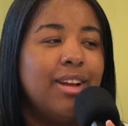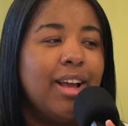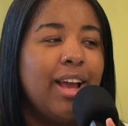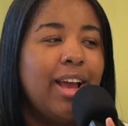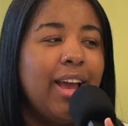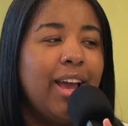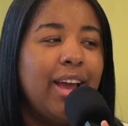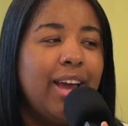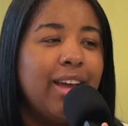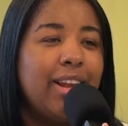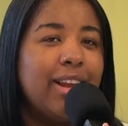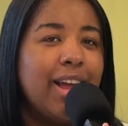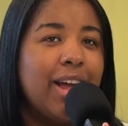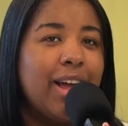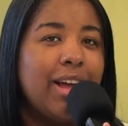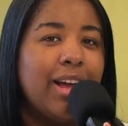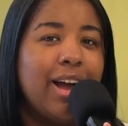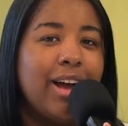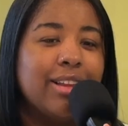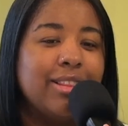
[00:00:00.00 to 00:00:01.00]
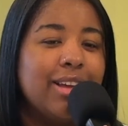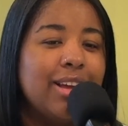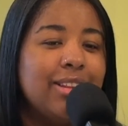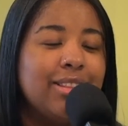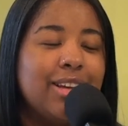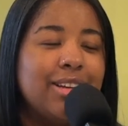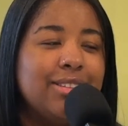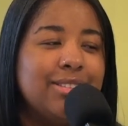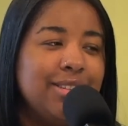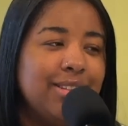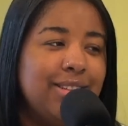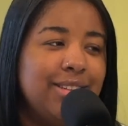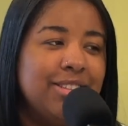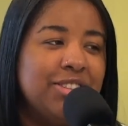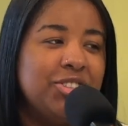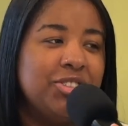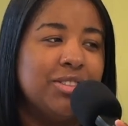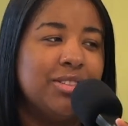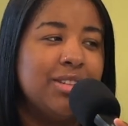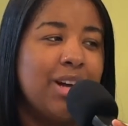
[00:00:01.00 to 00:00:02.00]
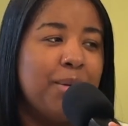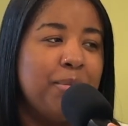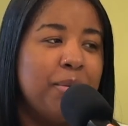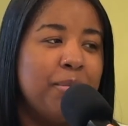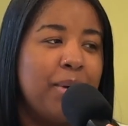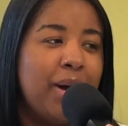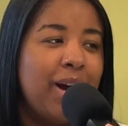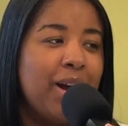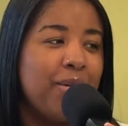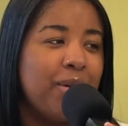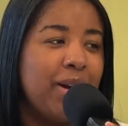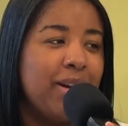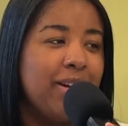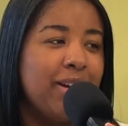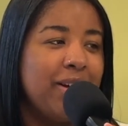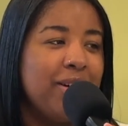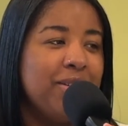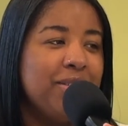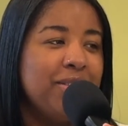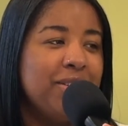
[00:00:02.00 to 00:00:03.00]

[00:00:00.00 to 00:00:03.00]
And I think that city is just top of mind right now.